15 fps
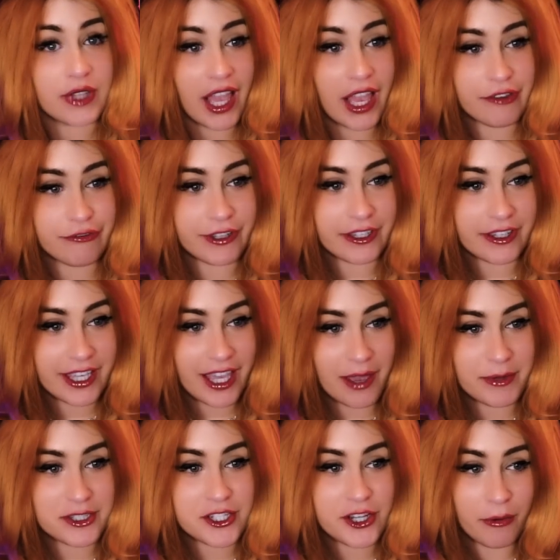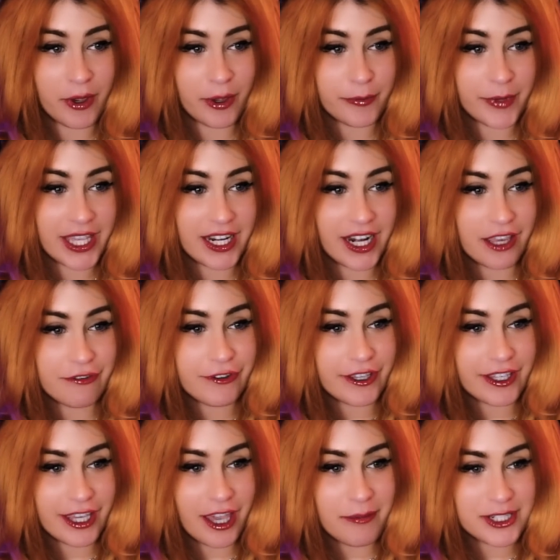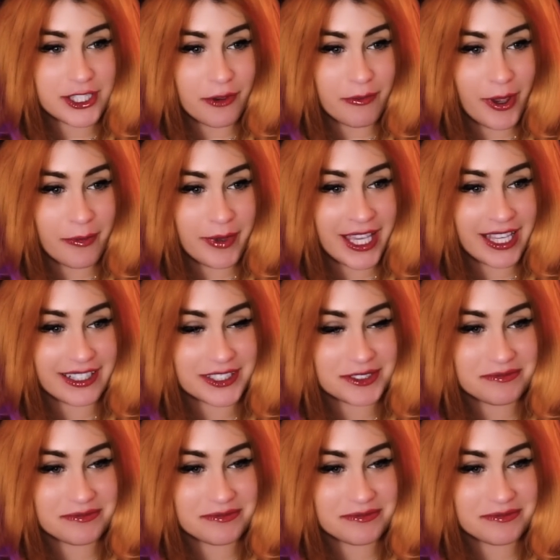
I feel a Yamato moment. I feel a Yamato moment.